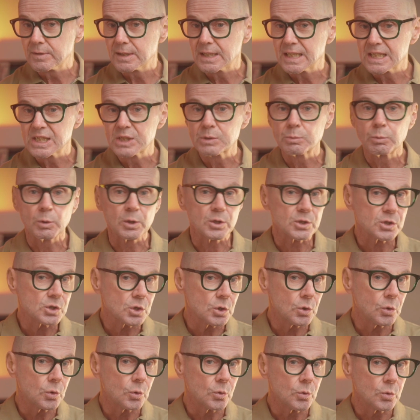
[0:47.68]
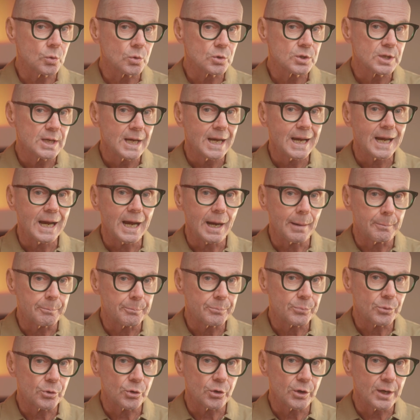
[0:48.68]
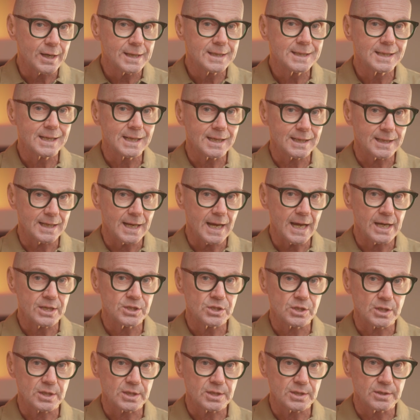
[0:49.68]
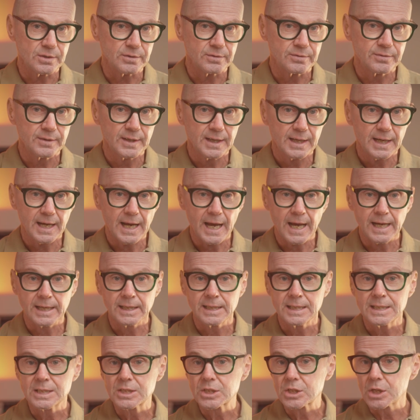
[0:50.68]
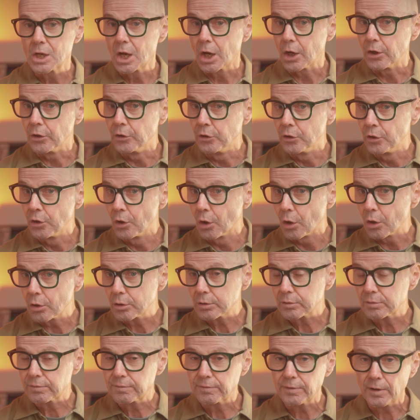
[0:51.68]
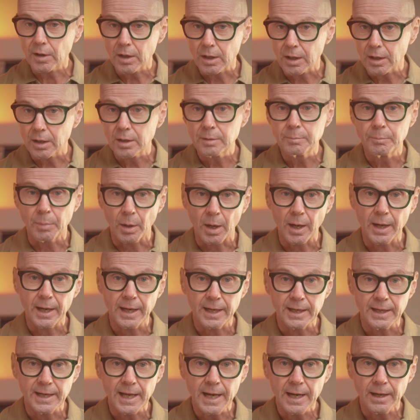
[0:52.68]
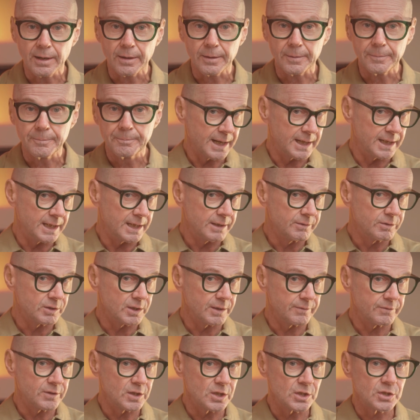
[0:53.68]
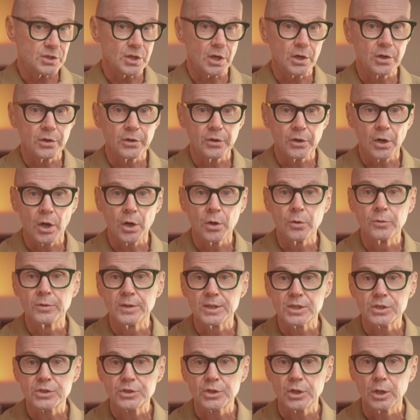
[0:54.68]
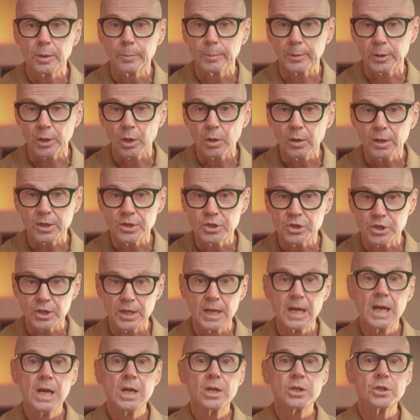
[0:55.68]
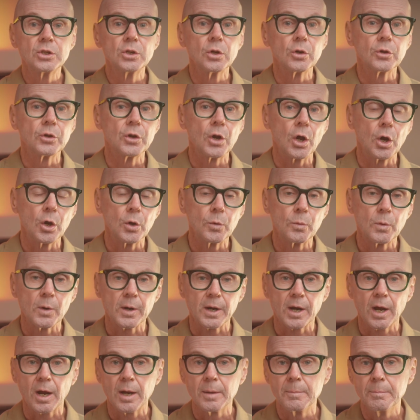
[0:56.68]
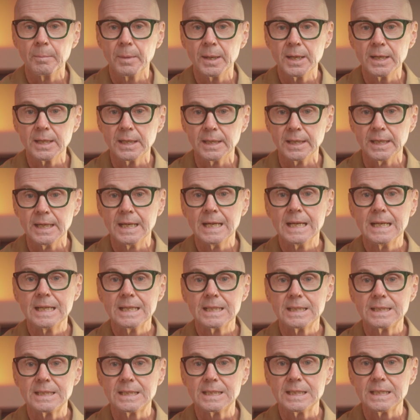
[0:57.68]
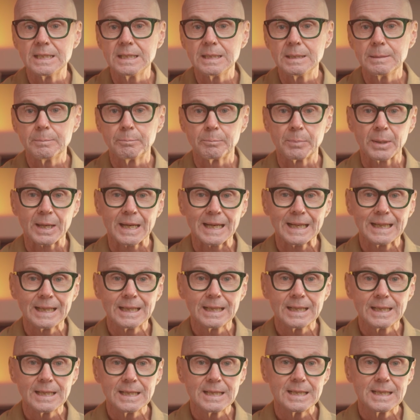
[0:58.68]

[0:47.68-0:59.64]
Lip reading: is what's called a predicate adjective, and it's not followed by a noun. And even if you don't know this terminology, you'll know what I mean. Die Brille